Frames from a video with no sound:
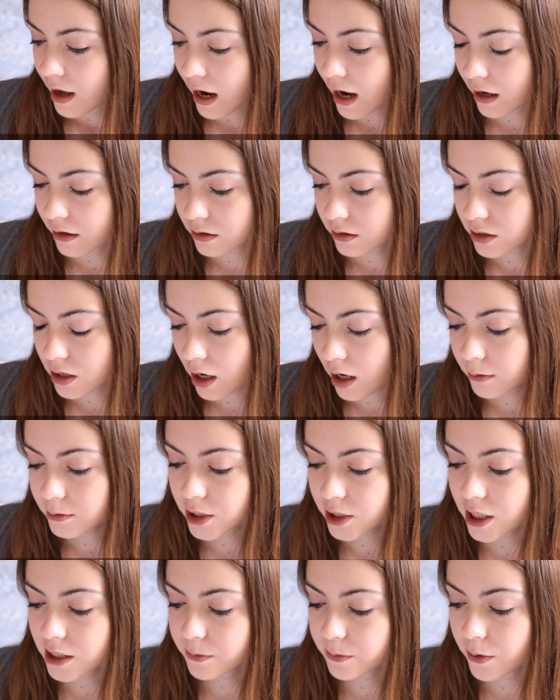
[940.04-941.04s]
At the time
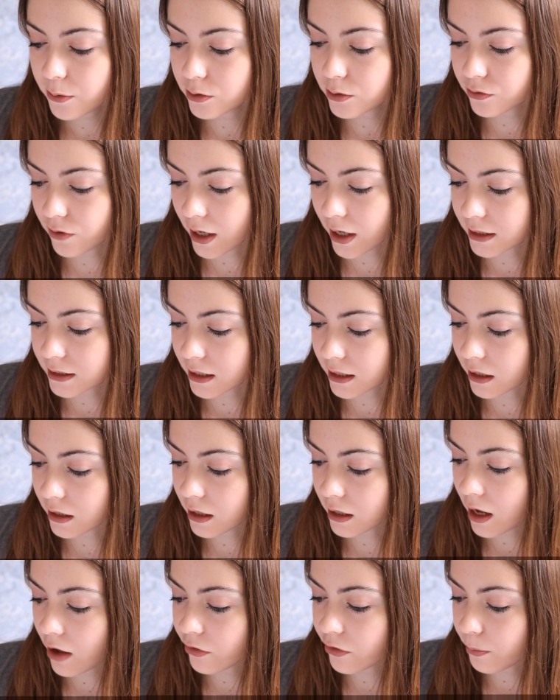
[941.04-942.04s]
Shakespeare was writing
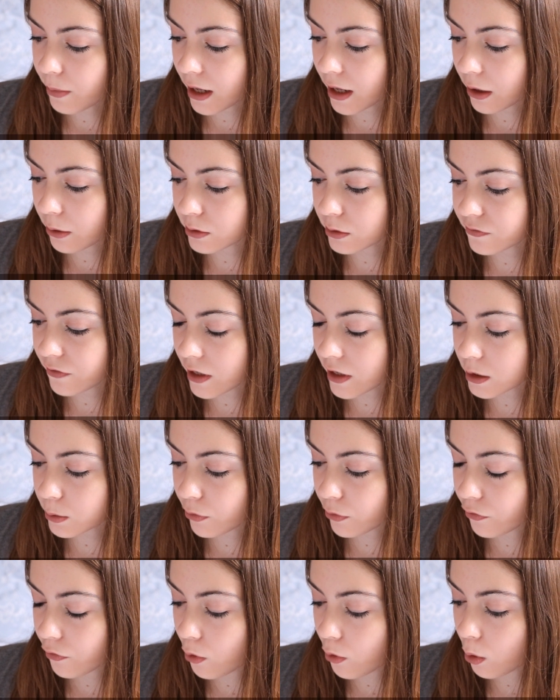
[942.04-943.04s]
and the play was first
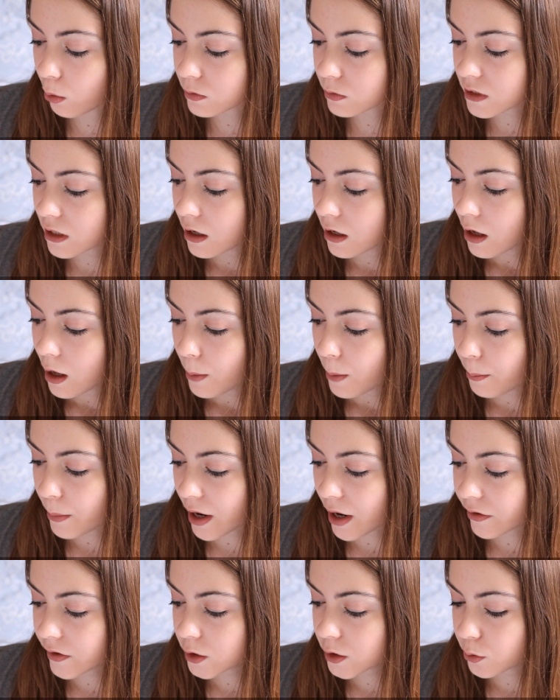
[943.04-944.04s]
performed,
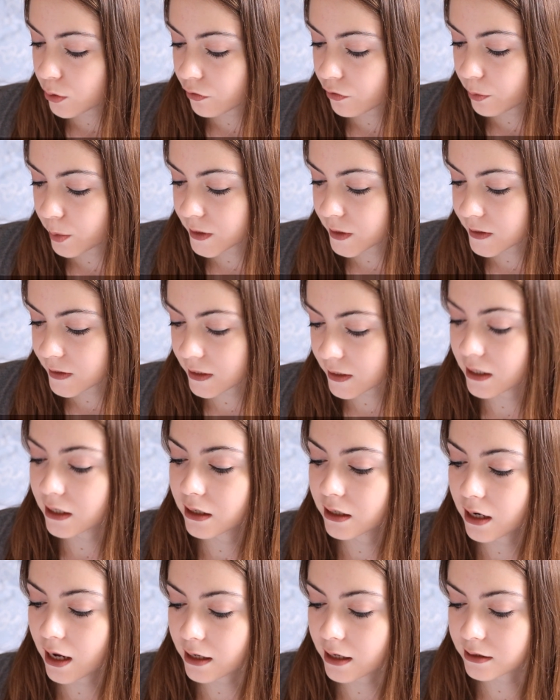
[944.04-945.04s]
marriage would have been
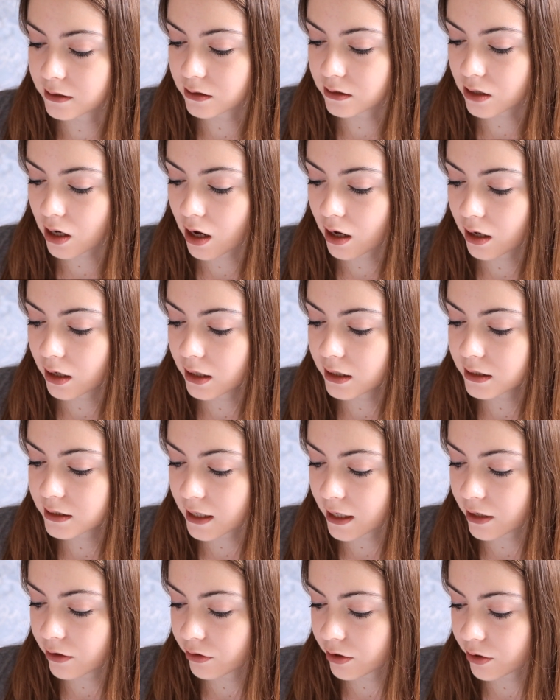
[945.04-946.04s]
seen as entirely
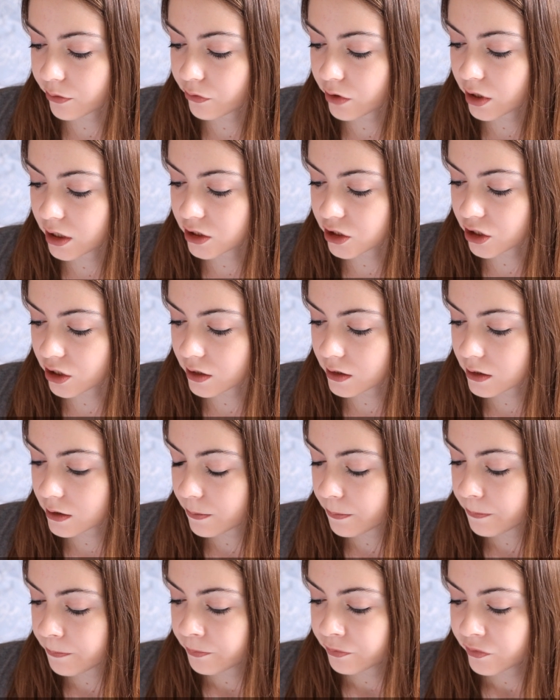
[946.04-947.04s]
sacred and religious.
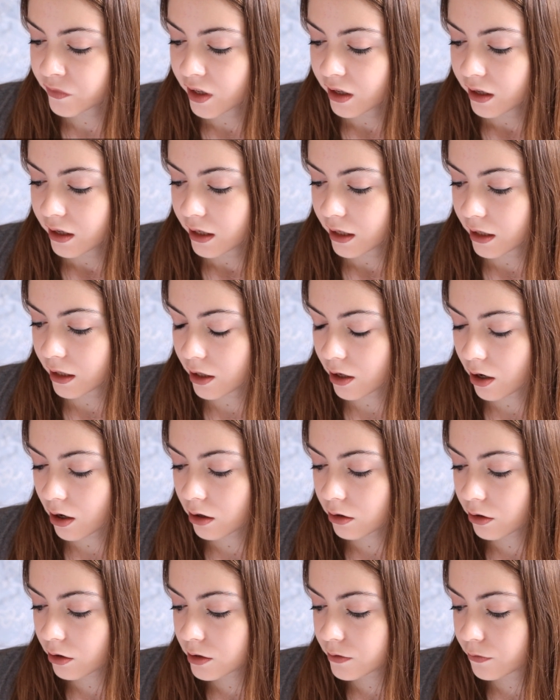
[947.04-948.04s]

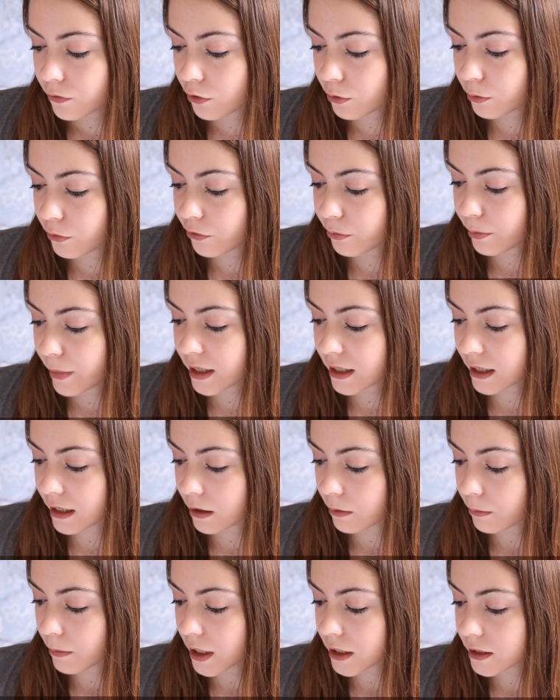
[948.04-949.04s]
Iago's form of
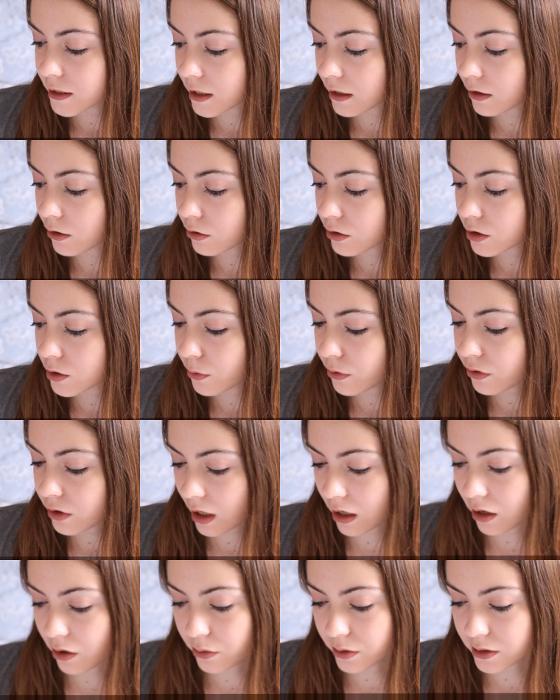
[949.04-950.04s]
meddling makes it look to
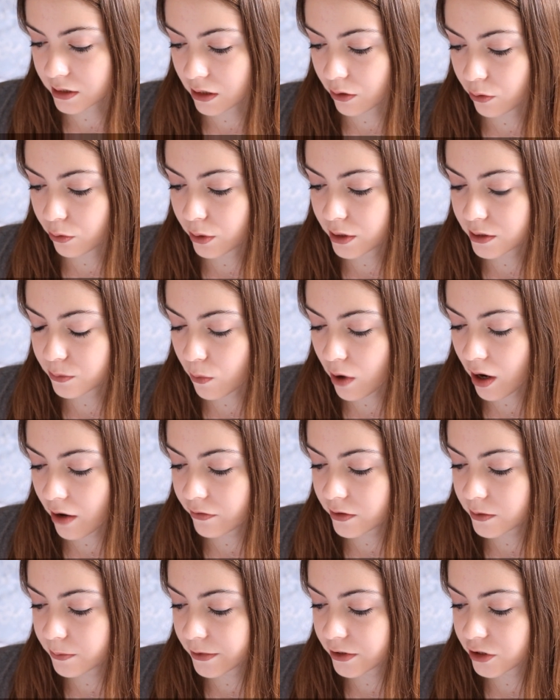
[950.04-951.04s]
Othello as though his wife
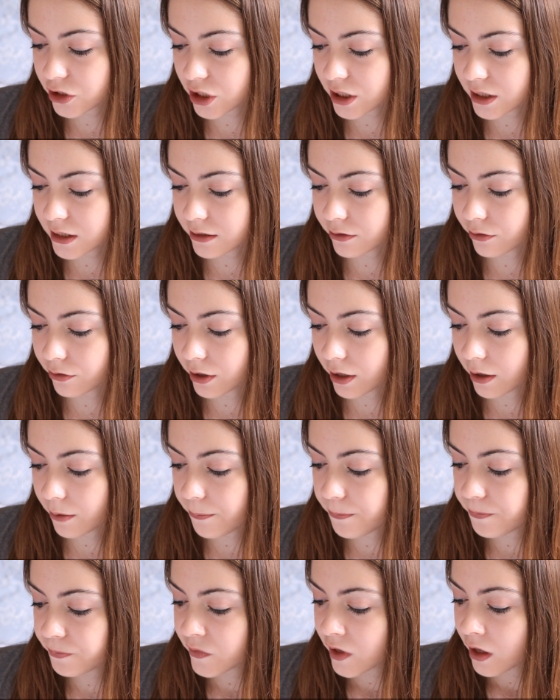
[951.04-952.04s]
has been cheating on him,